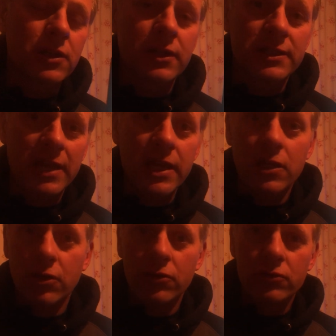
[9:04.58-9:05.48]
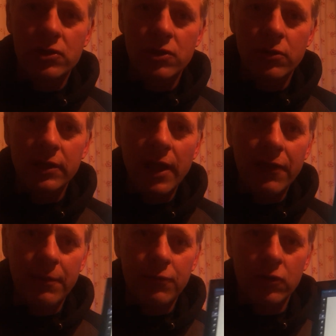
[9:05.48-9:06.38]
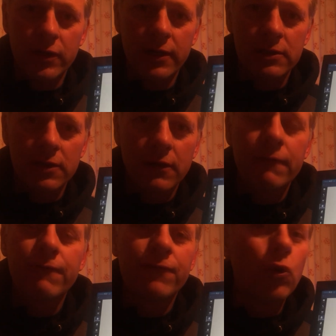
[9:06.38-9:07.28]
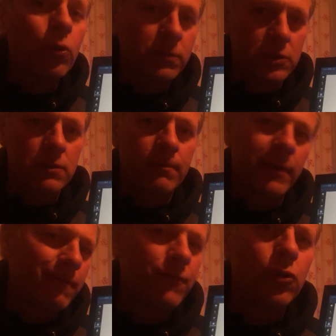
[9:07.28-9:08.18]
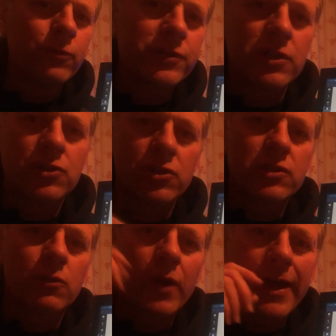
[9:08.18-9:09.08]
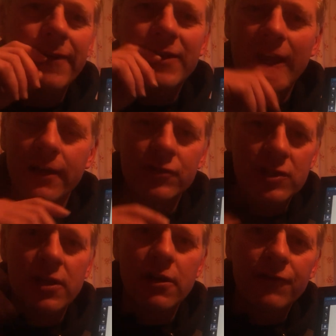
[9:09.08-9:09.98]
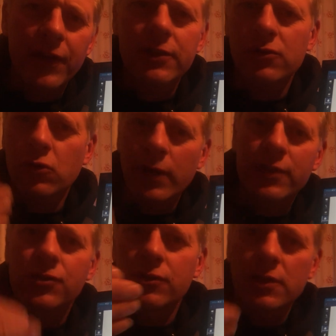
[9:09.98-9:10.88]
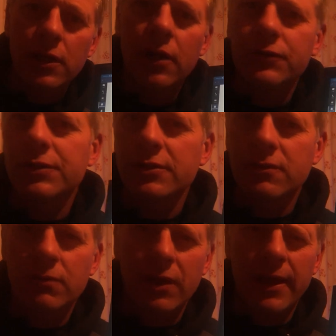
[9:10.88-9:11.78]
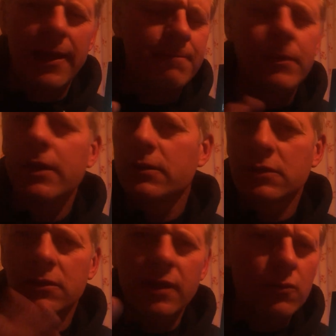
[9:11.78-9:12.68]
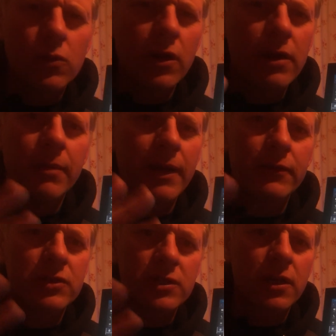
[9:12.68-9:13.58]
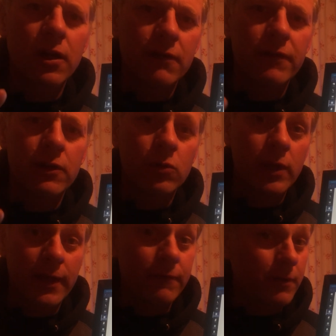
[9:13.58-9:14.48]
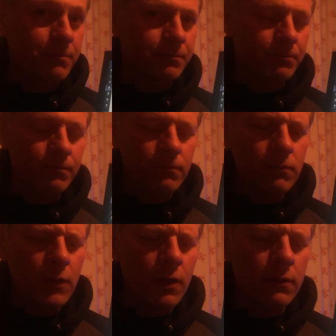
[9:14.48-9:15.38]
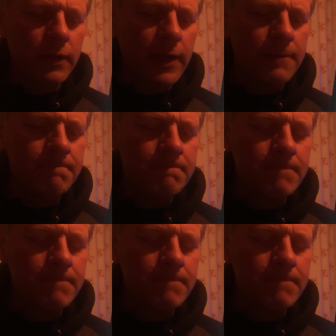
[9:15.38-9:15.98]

going to take you to another product, Forms. Forms is just a way of getting surveys or questions and answers, okay? So don't worry about the style of it or whatever, okay?